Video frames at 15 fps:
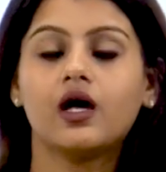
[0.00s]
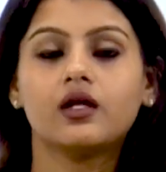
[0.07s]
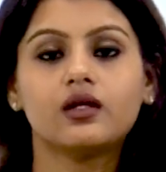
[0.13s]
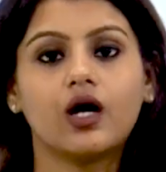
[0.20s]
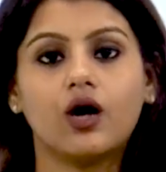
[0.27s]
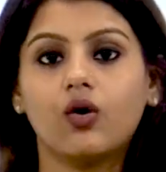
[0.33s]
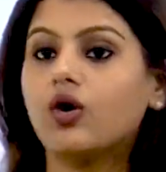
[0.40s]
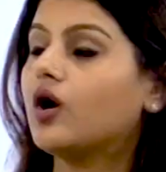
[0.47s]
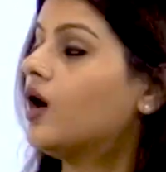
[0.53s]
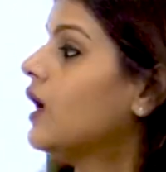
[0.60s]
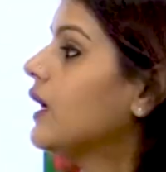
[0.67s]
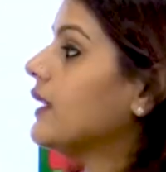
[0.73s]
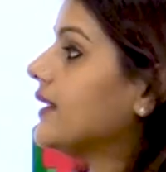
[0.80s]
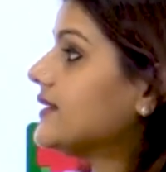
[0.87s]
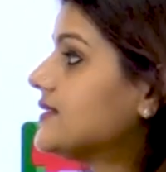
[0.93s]
Now,
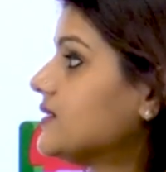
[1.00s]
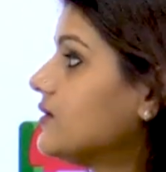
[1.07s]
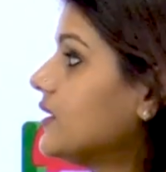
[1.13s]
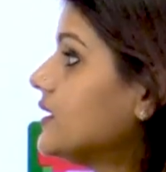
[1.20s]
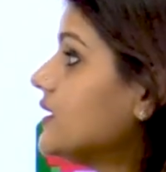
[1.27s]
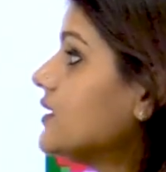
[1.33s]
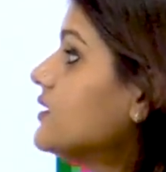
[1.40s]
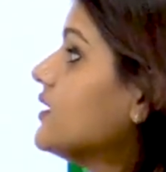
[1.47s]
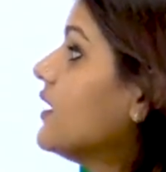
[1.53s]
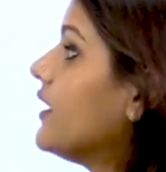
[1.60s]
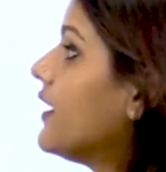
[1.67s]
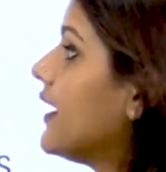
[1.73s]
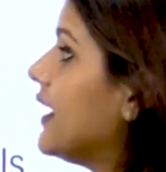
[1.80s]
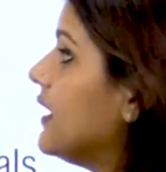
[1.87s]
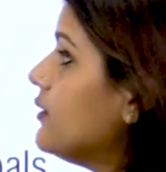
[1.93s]
let's read it.
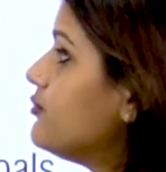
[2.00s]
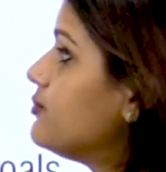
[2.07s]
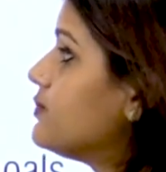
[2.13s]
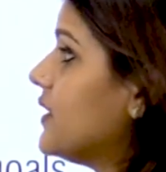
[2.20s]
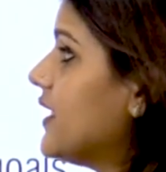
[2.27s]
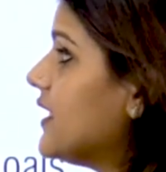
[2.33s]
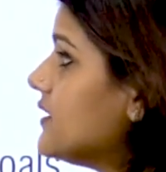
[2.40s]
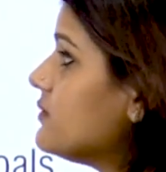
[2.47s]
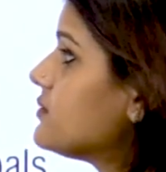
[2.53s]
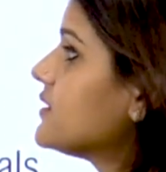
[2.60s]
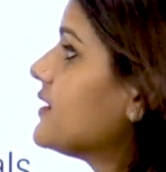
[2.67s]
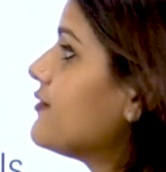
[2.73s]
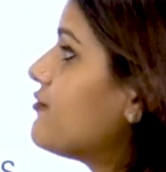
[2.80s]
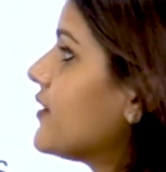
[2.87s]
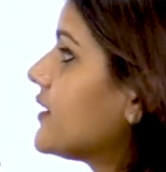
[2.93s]
Helps
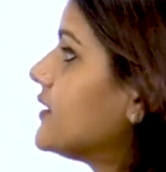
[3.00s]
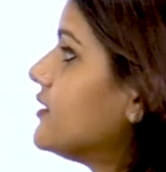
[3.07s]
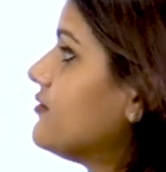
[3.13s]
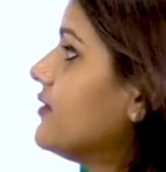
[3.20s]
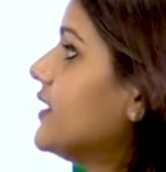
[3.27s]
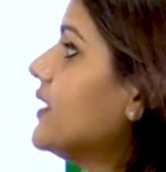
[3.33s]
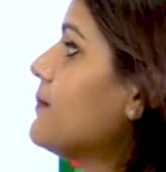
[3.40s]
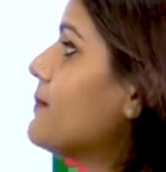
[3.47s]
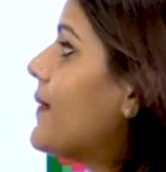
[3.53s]
in effectively